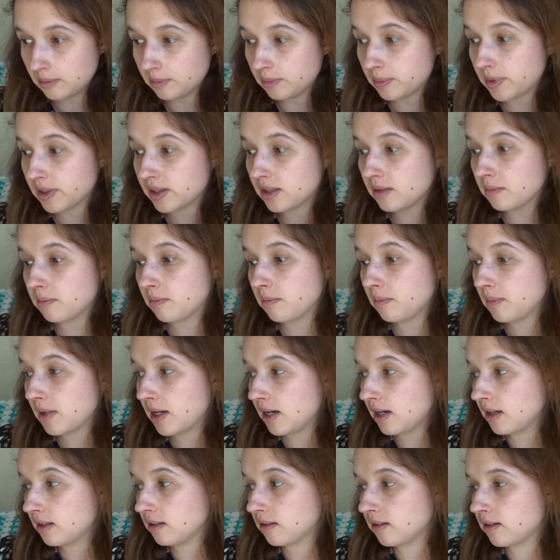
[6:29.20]
But the
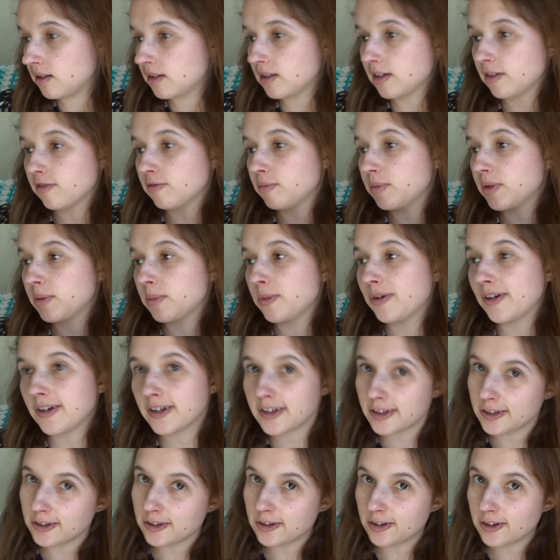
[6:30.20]
main thing I've been
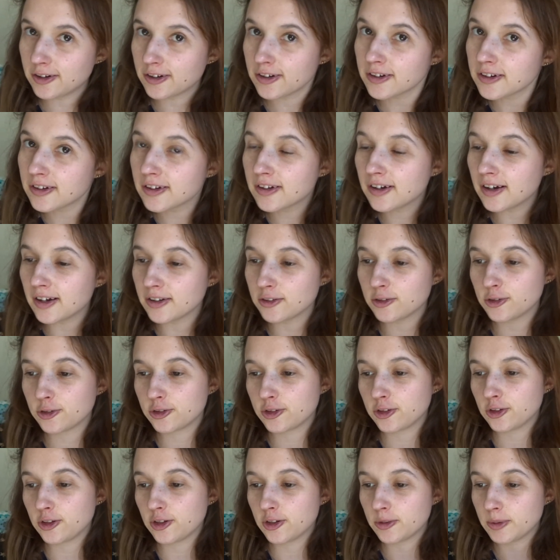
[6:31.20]
working on, I
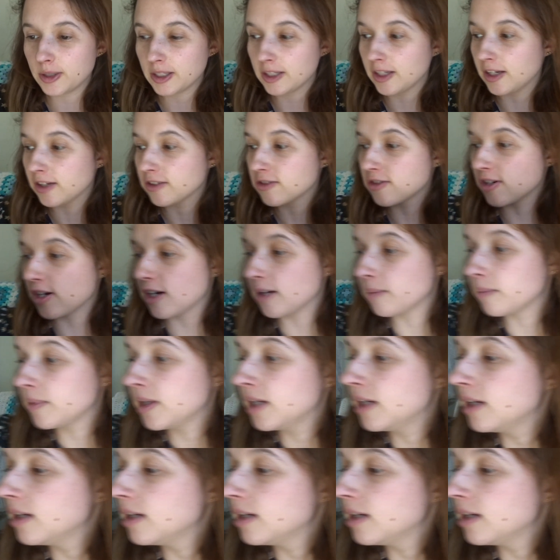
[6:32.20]
talked a lot about last time,